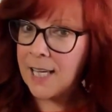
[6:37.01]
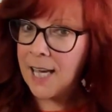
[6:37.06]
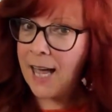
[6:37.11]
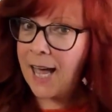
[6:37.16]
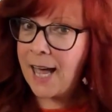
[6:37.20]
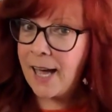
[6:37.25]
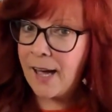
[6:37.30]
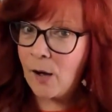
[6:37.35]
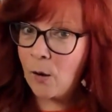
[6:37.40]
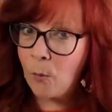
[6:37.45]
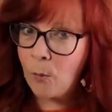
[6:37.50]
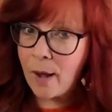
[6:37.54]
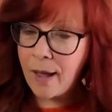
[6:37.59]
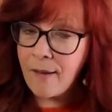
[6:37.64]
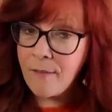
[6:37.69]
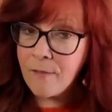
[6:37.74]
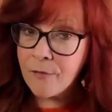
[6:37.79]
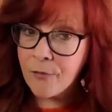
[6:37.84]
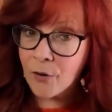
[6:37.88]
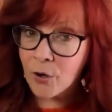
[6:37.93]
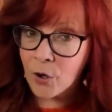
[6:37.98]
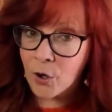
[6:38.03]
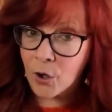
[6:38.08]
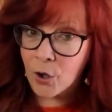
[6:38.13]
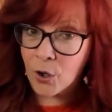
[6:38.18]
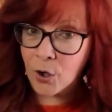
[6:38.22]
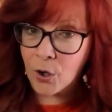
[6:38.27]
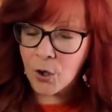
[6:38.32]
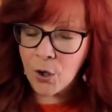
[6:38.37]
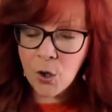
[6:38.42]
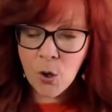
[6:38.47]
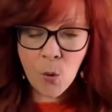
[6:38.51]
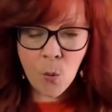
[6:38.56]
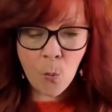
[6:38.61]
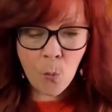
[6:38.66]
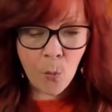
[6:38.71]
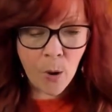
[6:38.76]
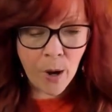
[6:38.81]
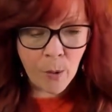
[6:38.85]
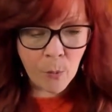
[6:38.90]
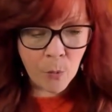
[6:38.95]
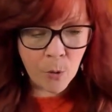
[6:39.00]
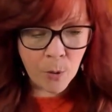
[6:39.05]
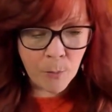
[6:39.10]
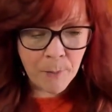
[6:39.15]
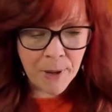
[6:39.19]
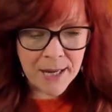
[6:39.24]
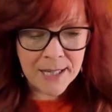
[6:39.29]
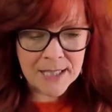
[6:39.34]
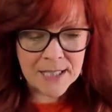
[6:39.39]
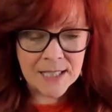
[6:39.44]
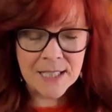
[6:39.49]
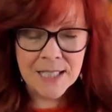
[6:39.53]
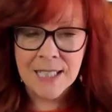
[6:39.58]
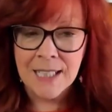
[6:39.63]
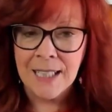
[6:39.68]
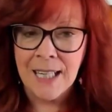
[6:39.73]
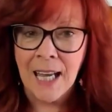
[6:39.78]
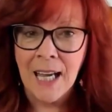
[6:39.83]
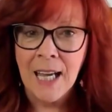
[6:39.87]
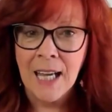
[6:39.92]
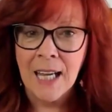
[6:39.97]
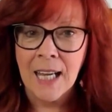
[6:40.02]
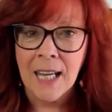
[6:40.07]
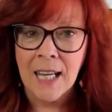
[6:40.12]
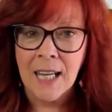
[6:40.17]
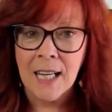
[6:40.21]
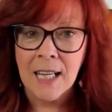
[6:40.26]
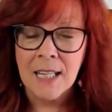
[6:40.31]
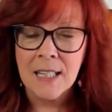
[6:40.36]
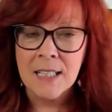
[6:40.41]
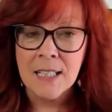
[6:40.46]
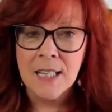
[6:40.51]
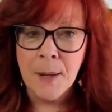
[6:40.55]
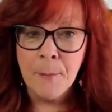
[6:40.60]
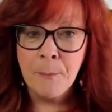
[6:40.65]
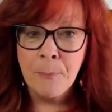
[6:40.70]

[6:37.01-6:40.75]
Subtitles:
However, what we're making tonight,